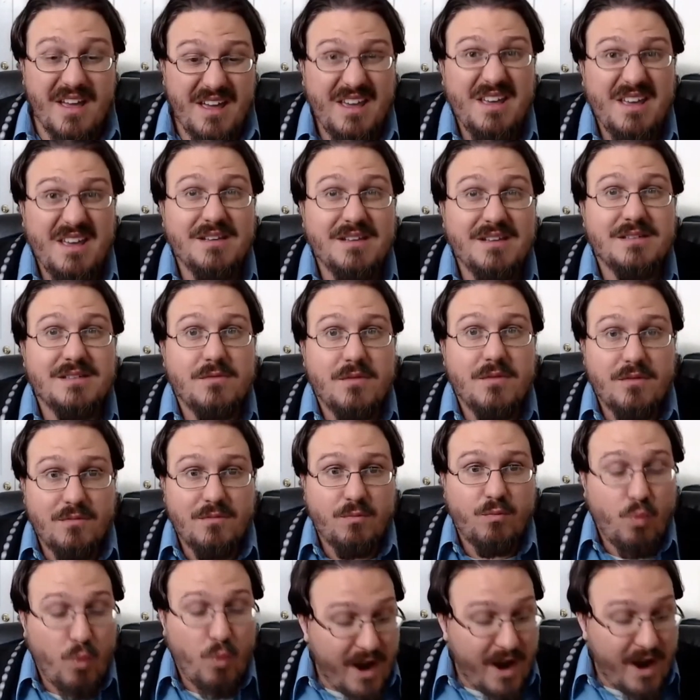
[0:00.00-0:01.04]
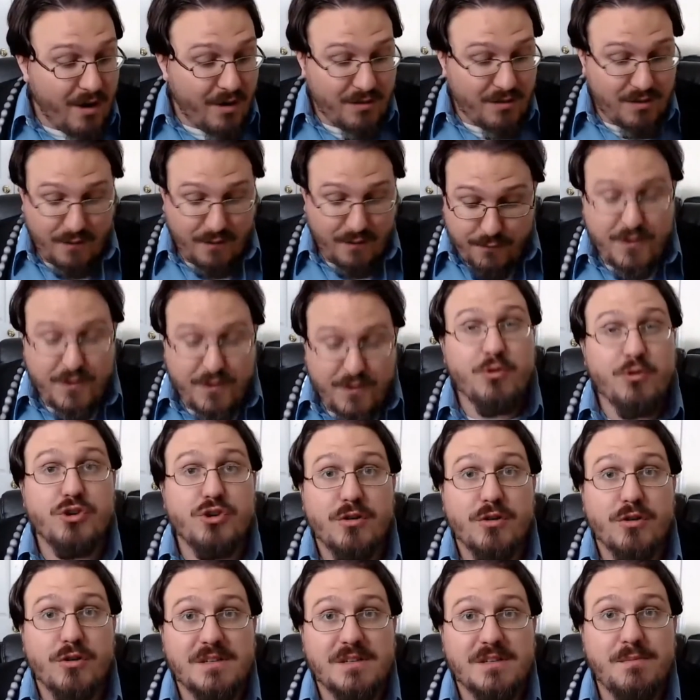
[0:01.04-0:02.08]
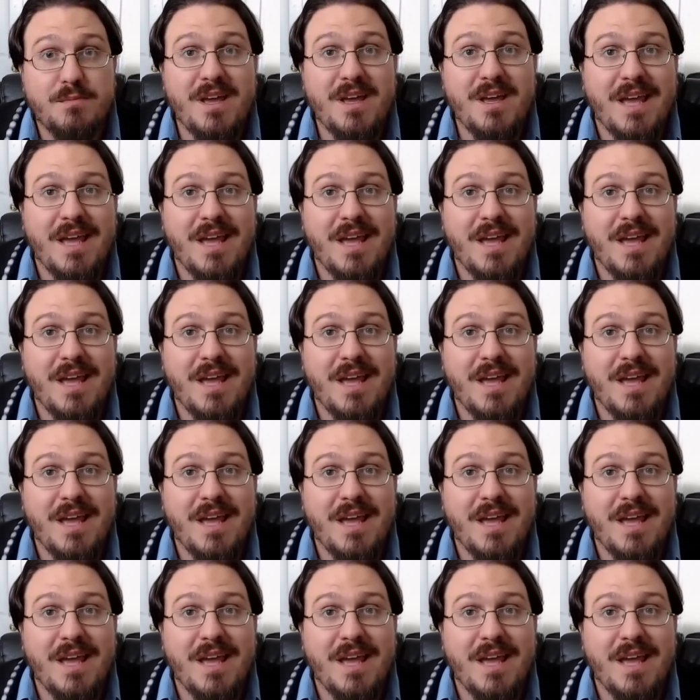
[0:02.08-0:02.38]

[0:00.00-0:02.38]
is where the future is being